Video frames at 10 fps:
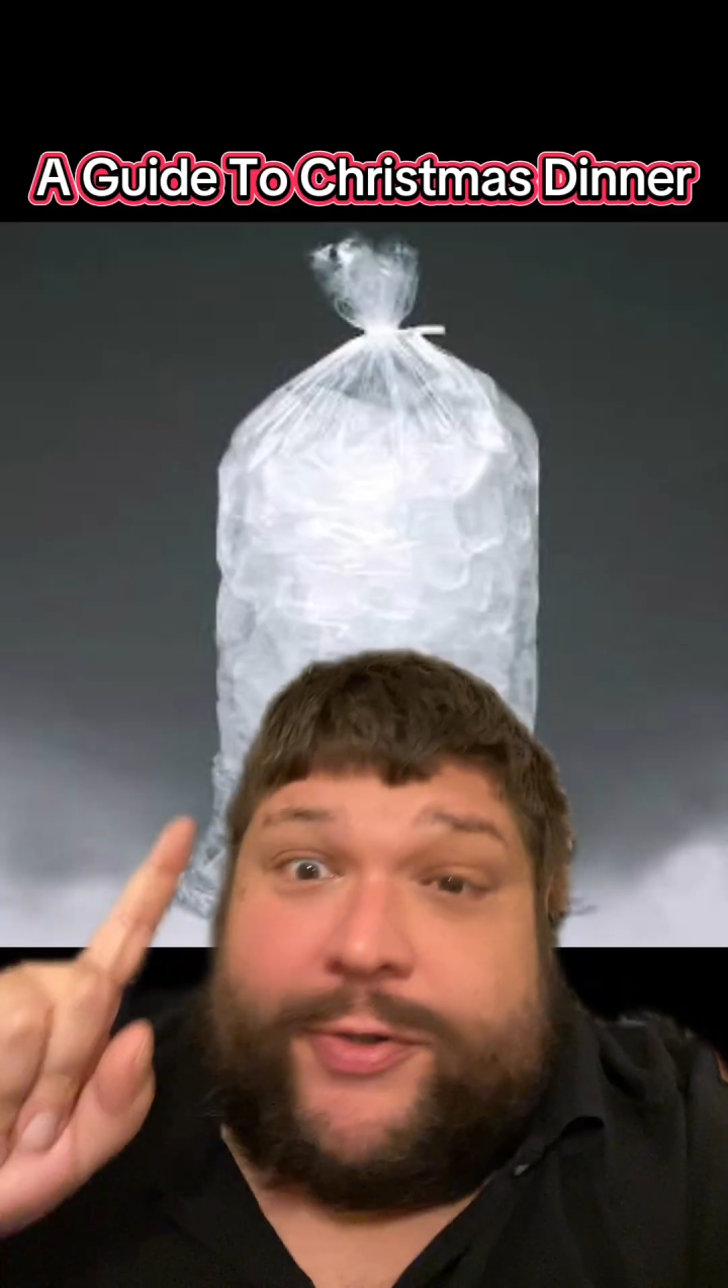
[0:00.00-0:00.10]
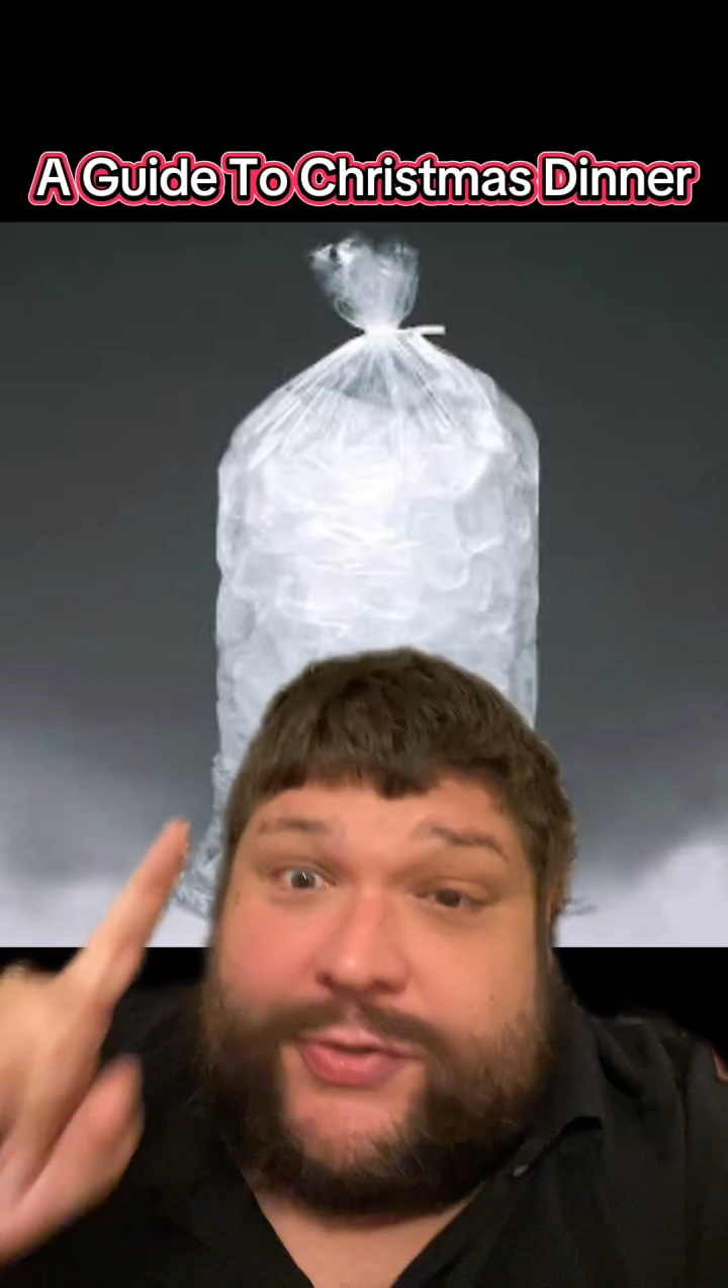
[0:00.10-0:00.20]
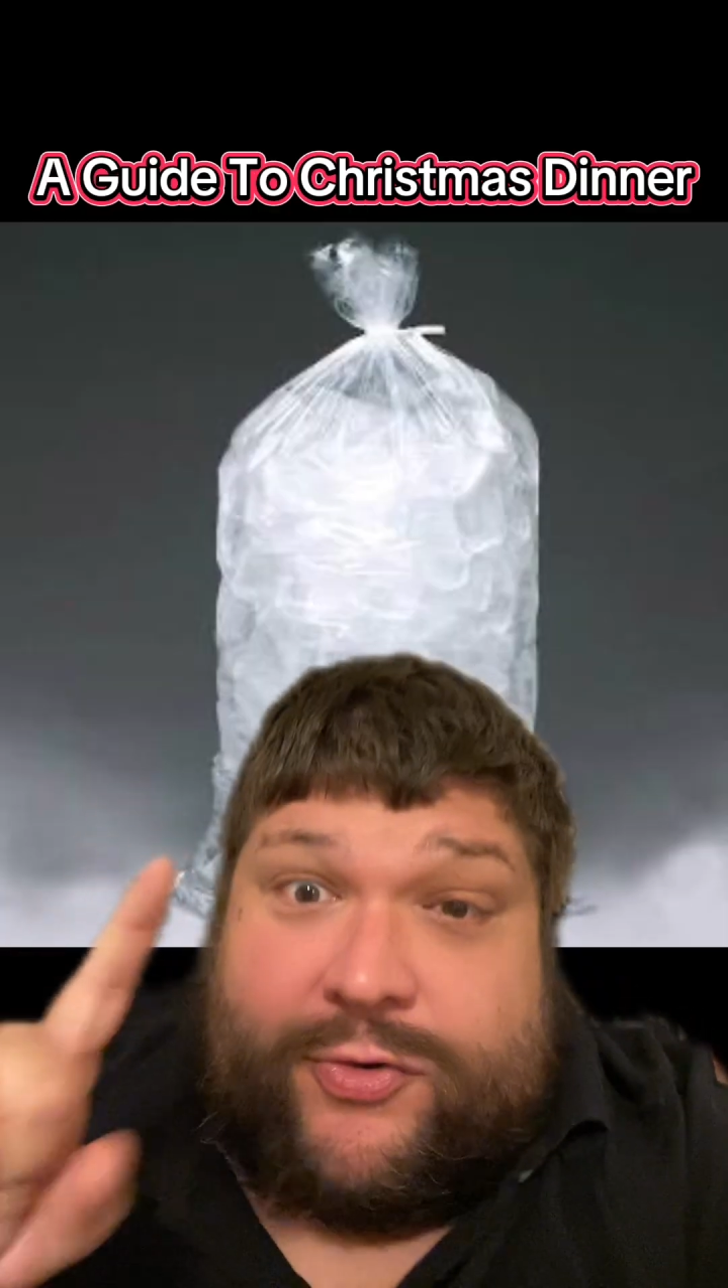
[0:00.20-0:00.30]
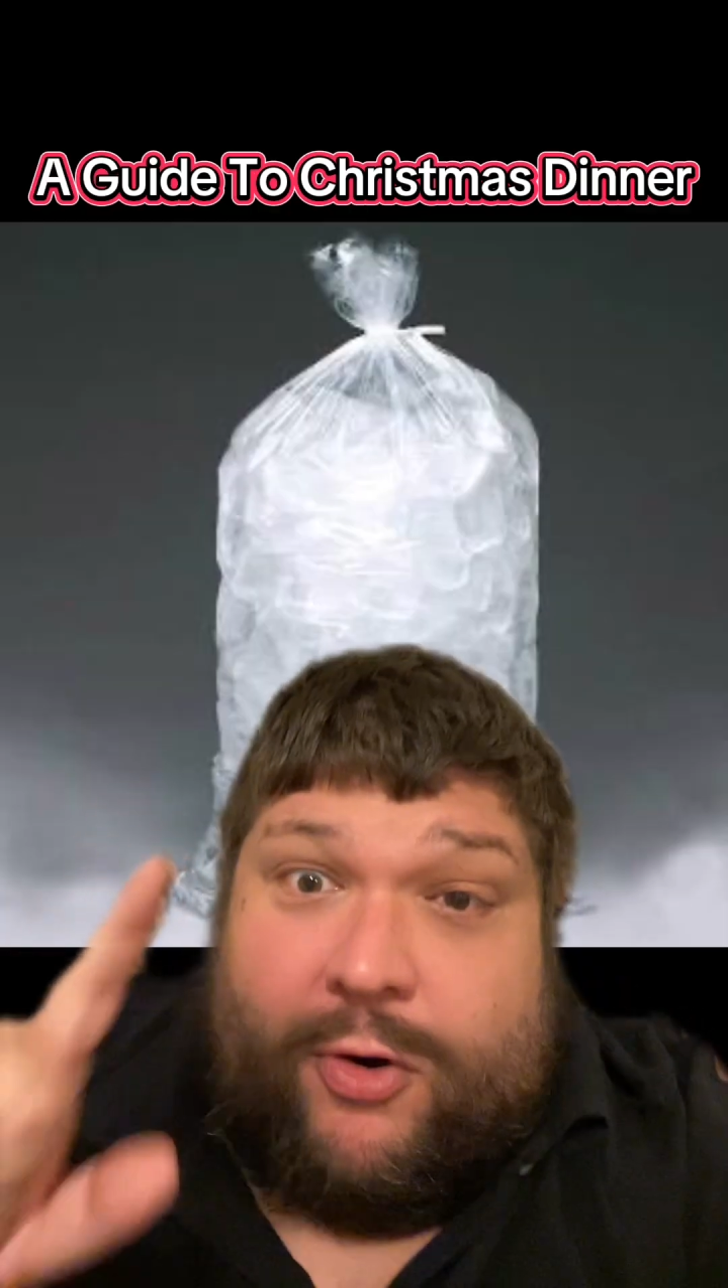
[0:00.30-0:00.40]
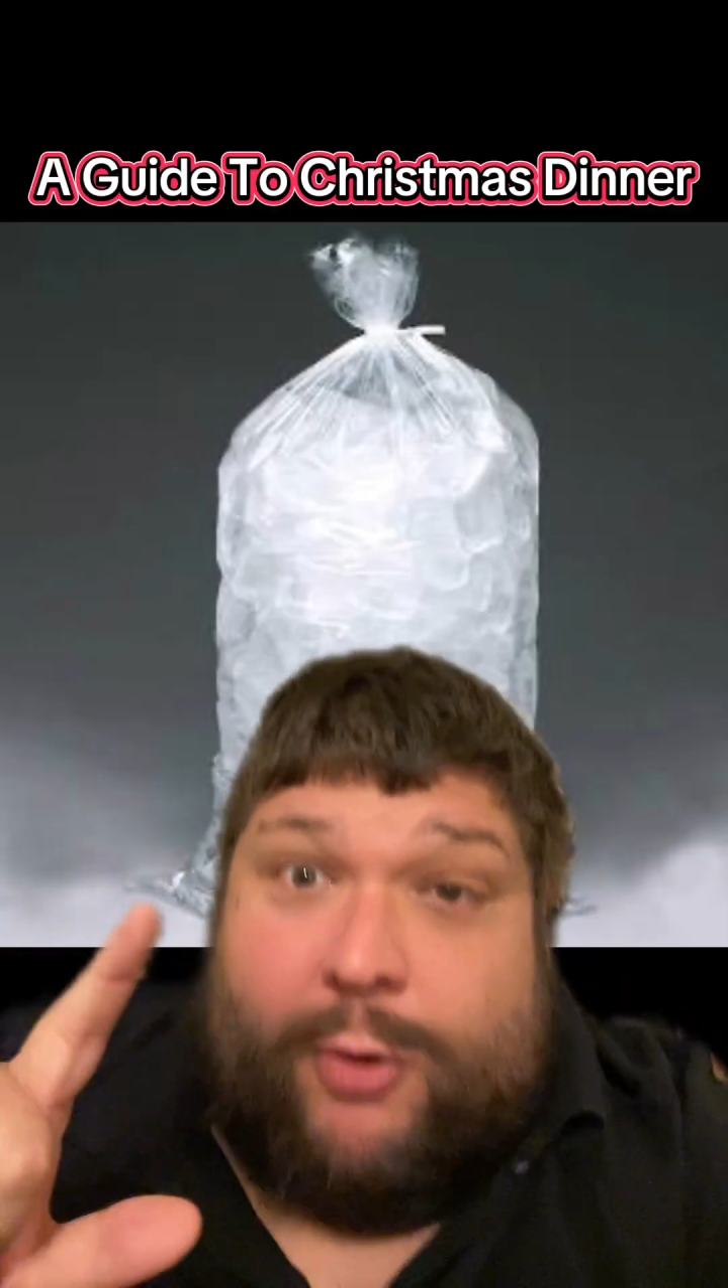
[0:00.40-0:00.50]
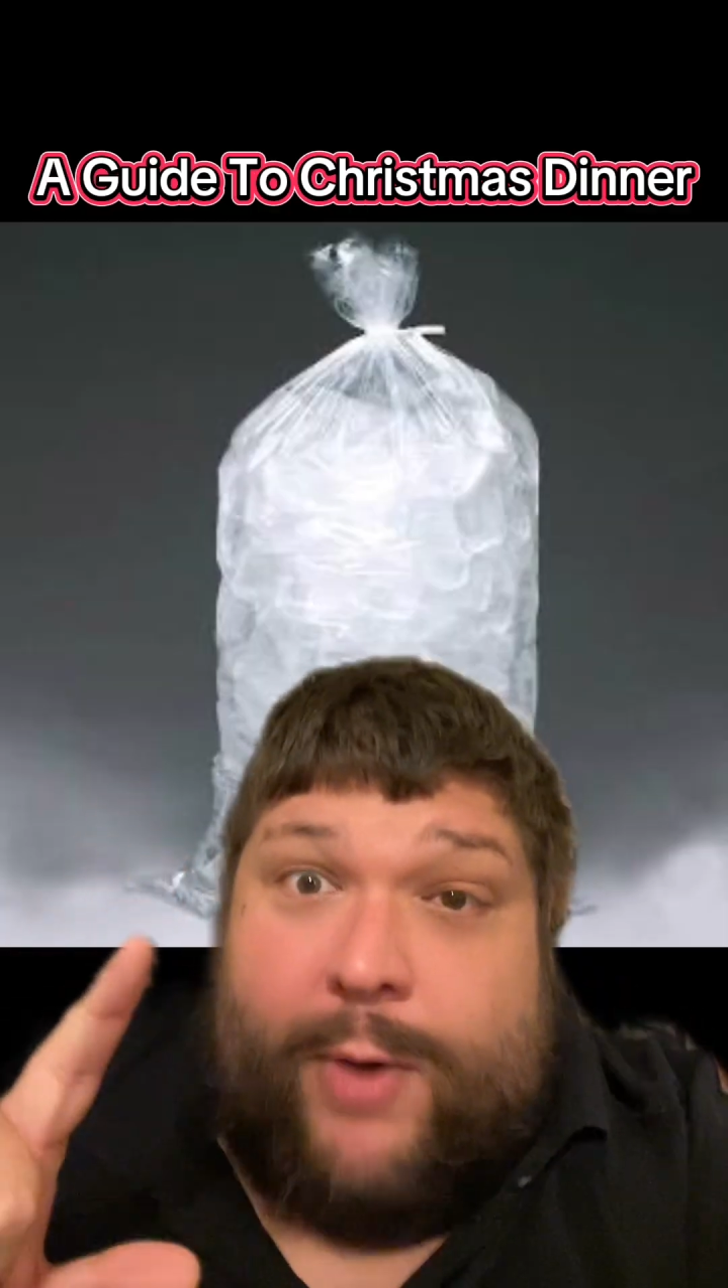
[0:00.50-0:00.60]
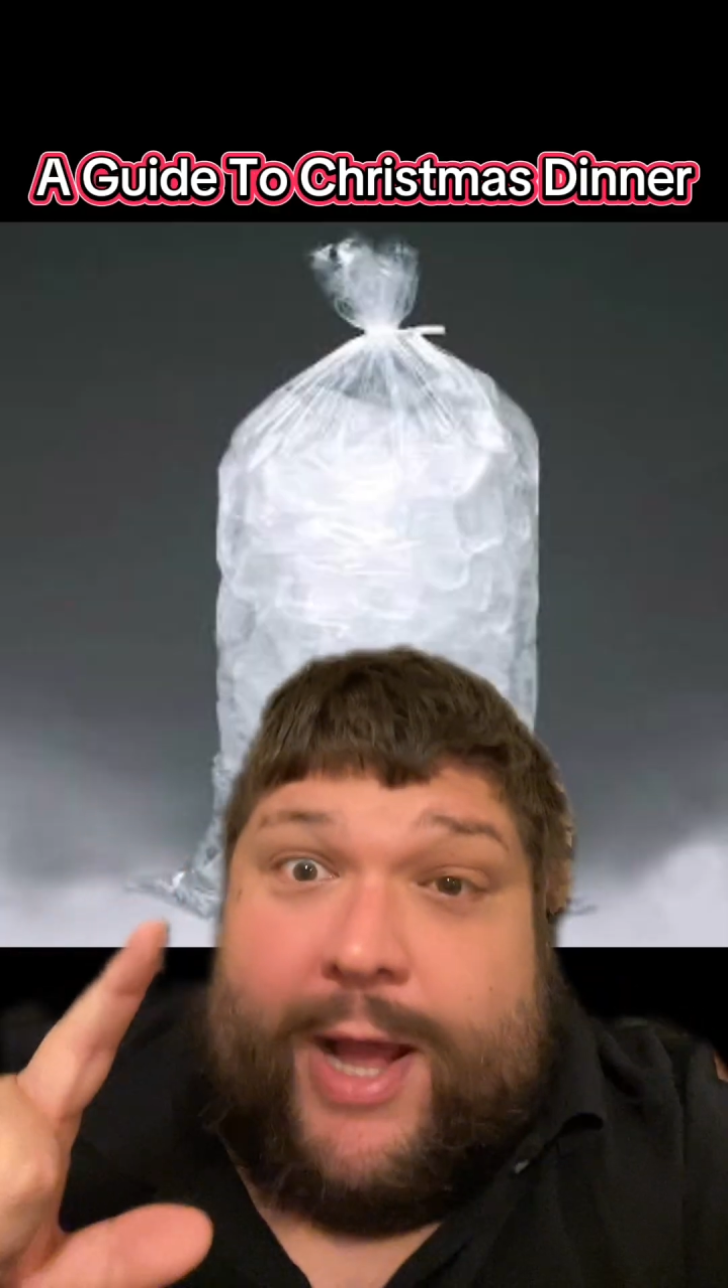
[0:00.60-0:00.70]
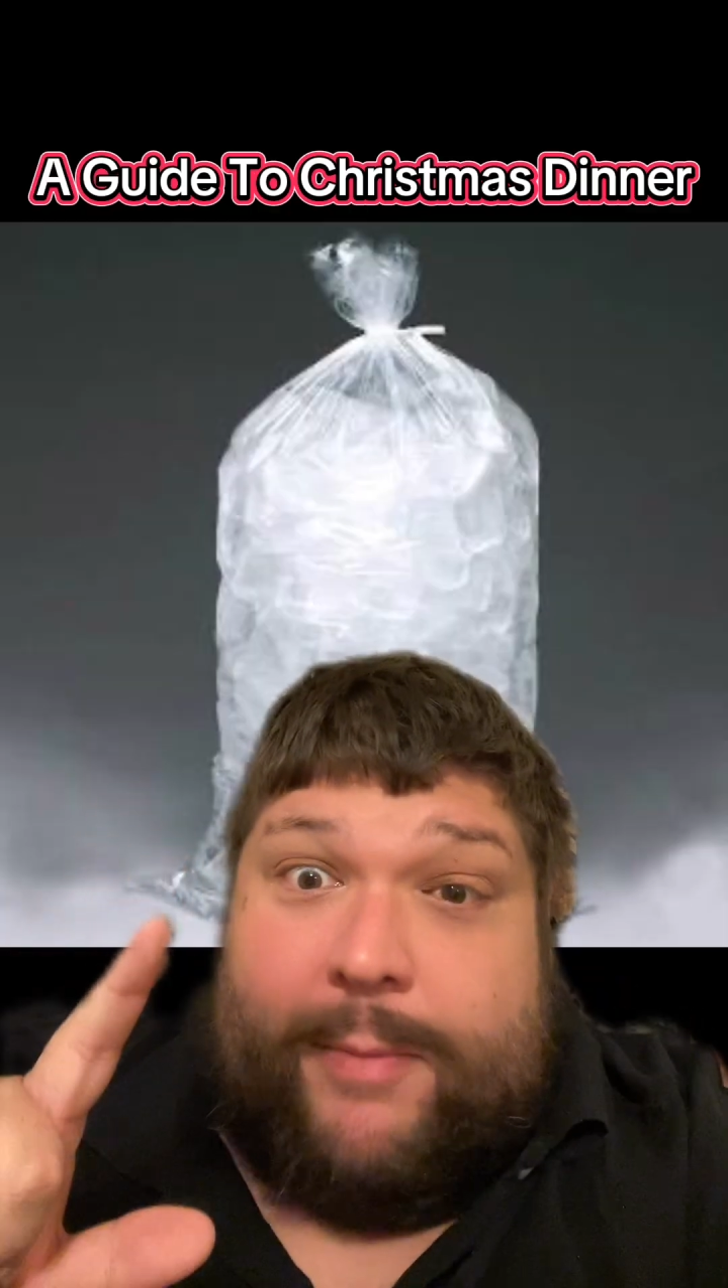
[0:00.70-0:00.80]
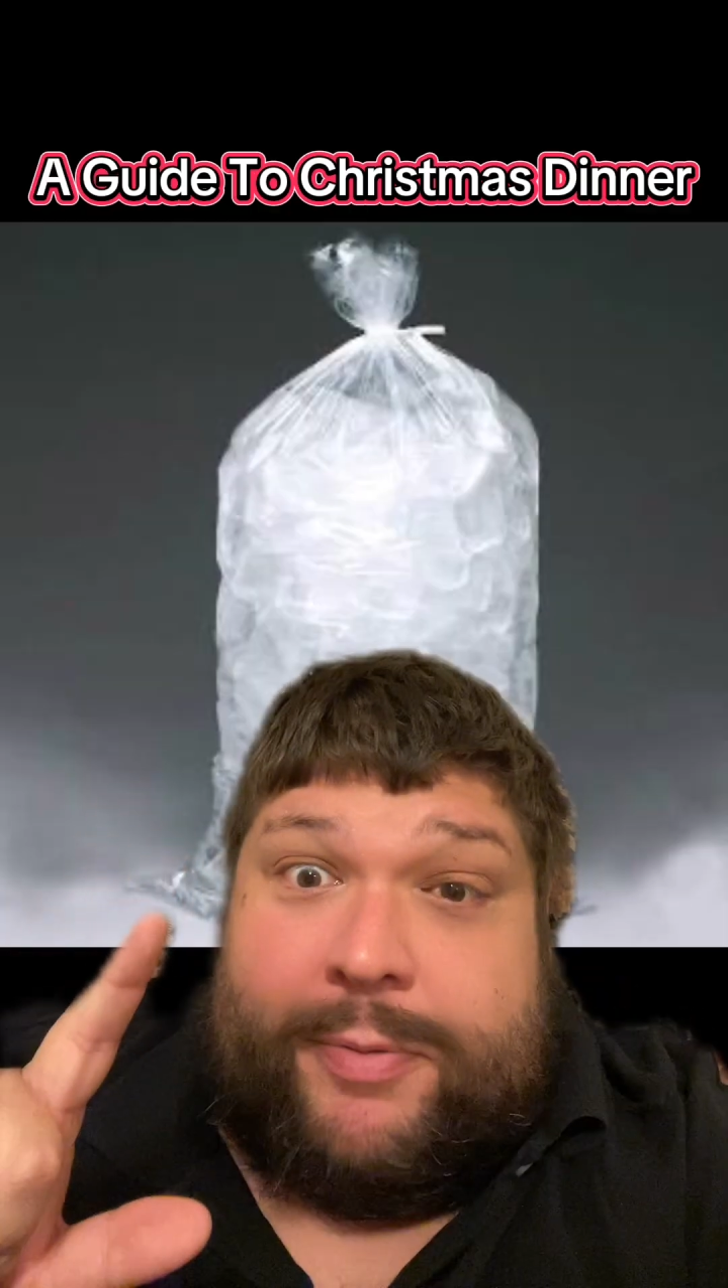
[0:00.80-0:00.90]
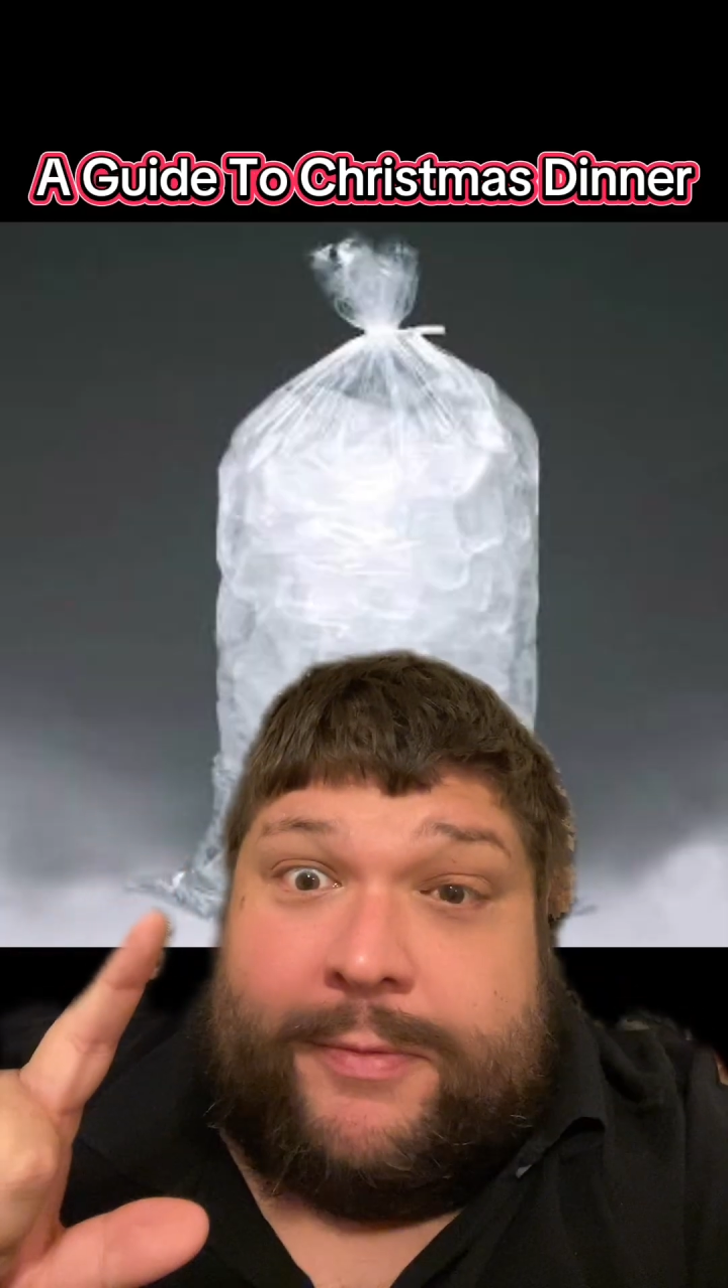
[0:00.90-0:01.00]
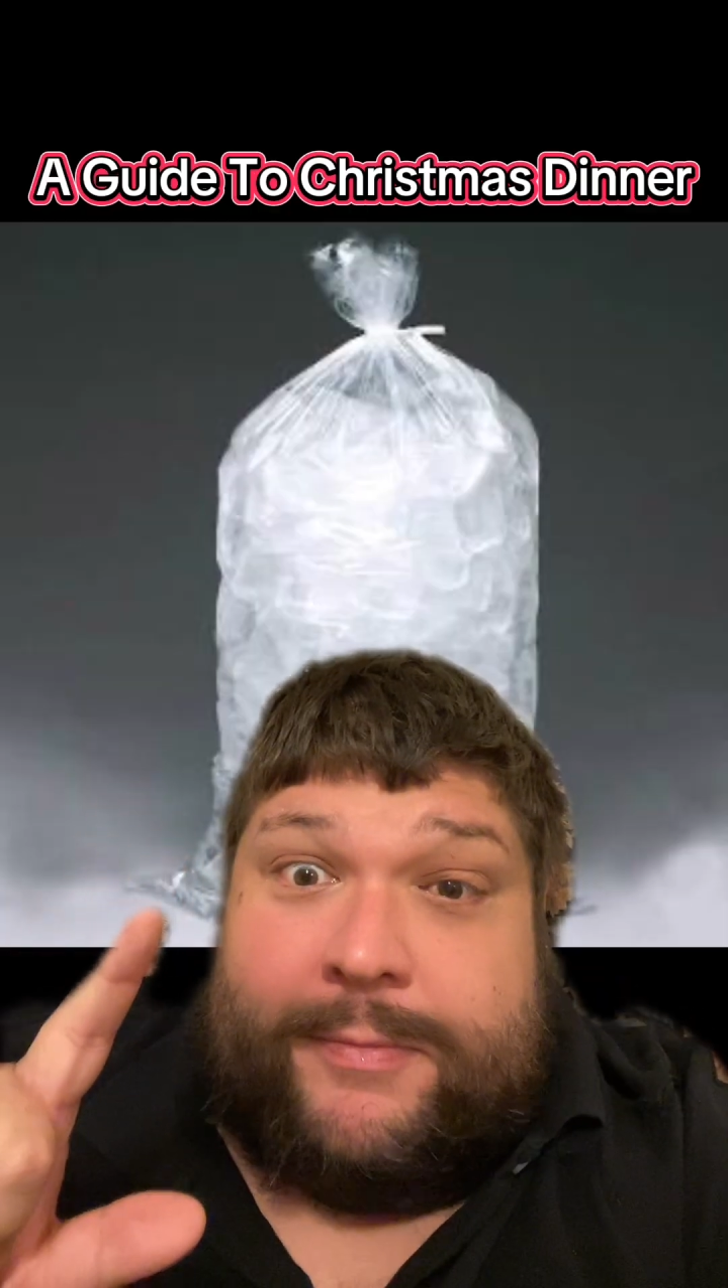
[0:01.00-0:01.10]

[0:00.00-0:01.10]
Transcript: to screw up